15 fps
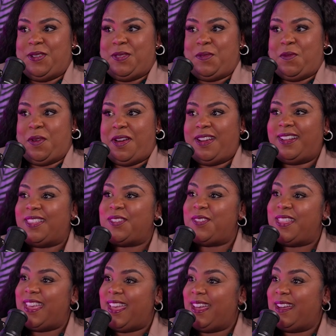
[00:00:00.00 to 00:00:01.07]
to work through
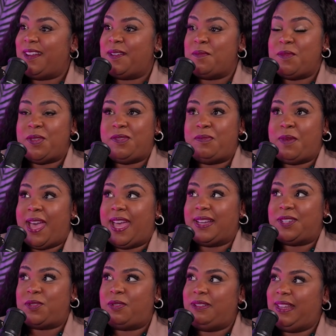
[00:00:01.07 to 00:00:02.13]
there, moved back
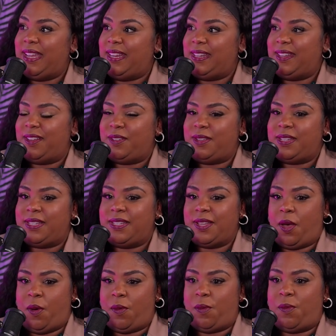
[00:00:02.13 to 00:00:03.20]
to Orlando. This is
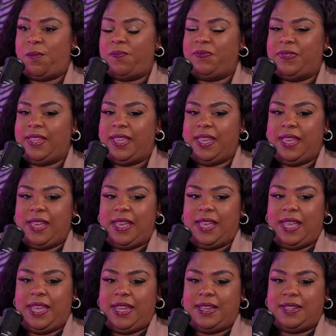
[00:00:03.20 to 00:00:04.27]
home.
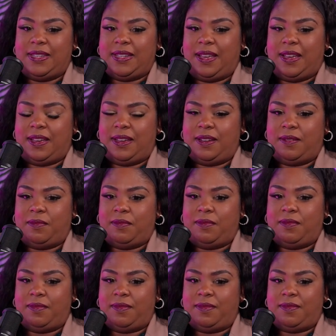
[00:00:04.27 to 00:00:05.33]
And
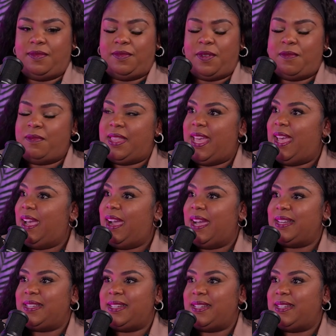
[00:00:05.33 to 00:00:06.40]
from there, I
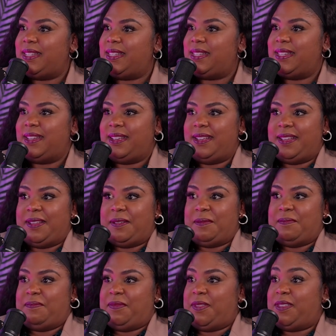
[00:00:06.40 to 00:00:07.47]
just
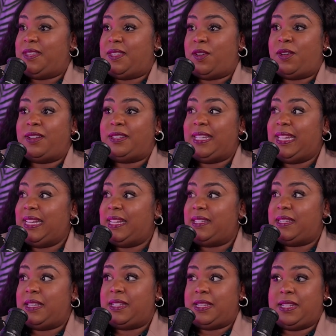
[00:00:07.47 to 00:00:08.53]
started looking at the
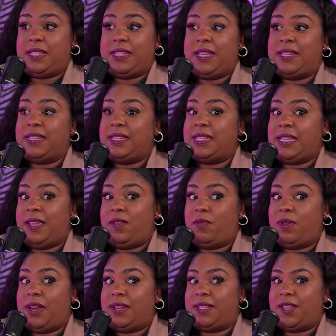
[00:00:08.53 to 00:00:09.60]
statistics and seeing
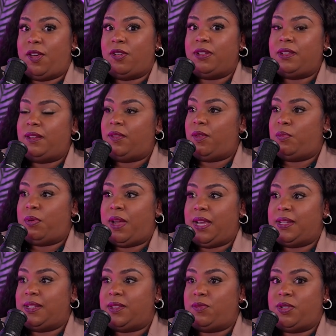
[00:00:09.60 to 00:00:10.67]
what I saw in clinical
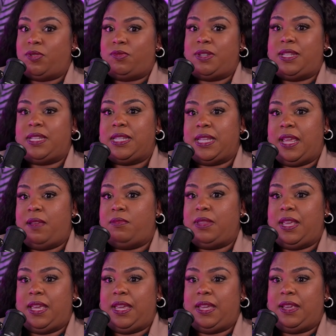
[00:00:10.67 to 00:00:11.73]
practice, which was the same
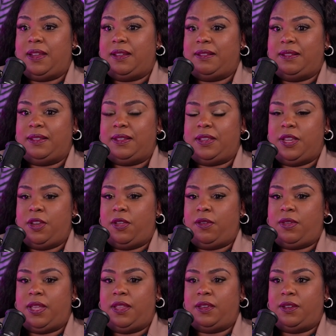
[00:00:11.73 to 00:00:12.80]
thing,
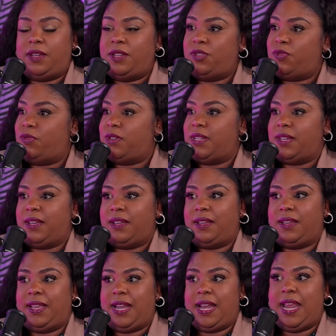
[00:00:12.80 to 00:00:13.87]
either in Georgia,
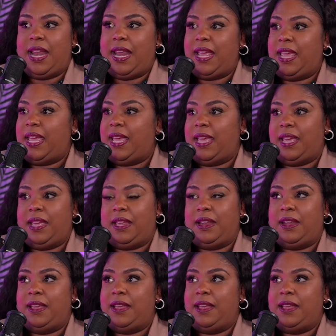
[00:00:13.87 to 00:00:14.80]
Connecticut,